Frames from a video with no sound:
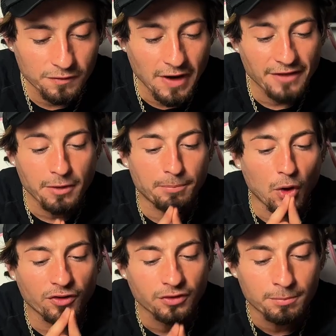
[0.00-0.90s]
we've got the
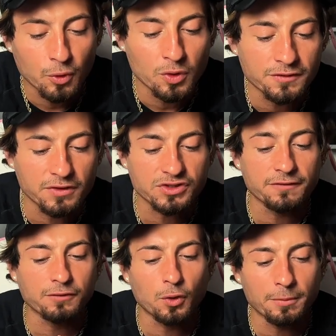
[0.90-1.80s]
Boston Bruins versus
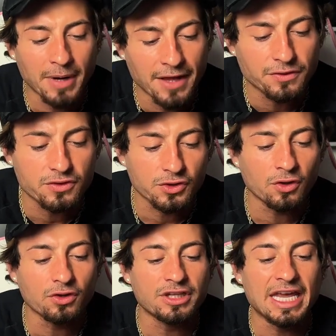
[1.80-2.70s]
the Florida Panthers
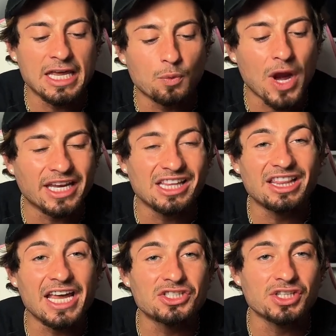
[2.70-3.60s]
currently in
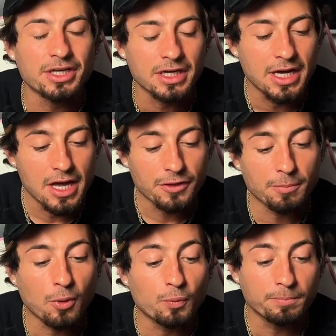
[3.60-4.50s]
regulation.
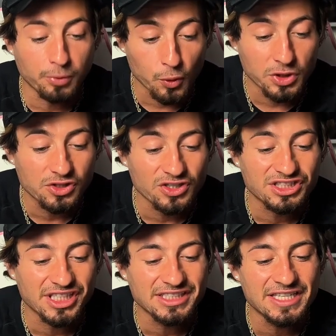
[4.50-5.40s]
The Bruins are
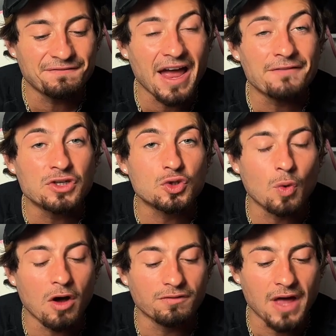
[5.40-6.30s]

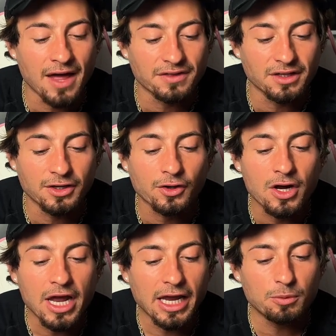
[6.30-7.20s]
65-12 on the year,
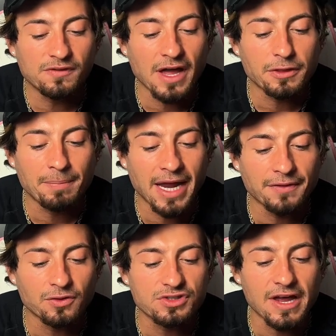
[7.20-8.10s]
and we've got the
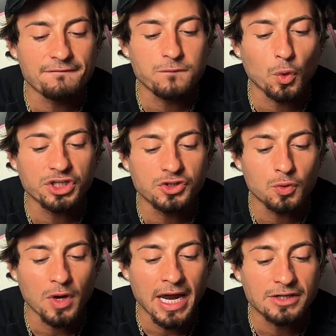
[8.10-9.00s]
Panthers at
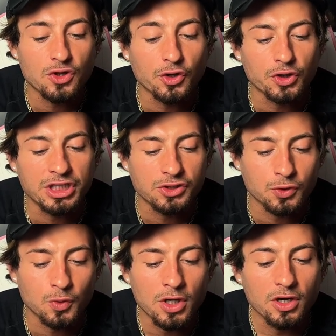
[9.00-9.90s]

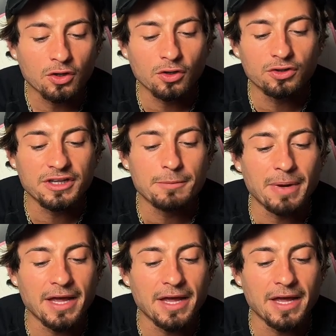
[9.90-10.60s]
42-32. Currently,